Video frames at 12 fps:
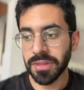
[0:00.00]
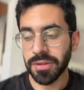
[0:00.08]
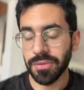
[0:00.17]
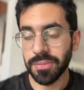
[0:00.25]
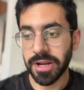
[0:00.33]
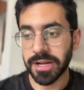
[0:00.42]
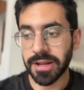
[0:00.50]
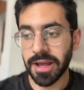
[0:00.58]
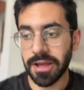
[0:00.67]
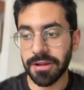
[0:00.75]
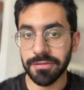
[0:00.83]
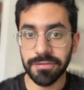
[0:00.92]
you might
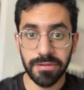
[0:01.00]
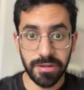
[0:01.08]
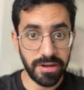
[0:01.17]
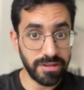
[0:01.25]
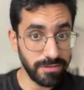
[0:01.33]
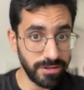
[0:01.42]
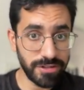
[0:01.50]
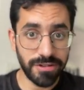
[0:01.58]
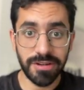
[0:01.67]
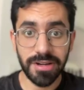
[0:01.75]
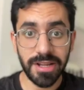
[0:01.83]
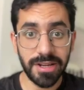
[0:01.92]
have the
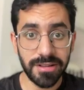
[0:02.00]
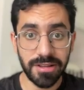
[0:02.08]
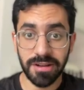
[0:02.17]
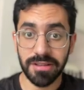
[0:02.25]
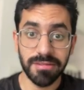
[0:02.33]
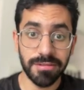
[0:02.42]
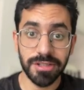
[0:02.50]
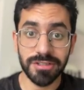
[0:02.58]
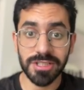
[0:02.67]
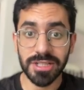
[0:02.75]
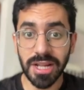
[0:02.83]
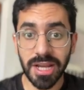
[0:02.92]
reservation date, the
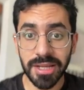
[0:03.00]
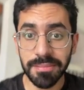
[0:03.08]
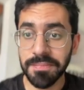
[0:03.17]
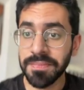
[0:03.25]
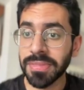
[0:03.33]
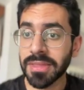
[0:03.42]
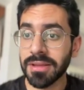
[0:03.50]
reservation time.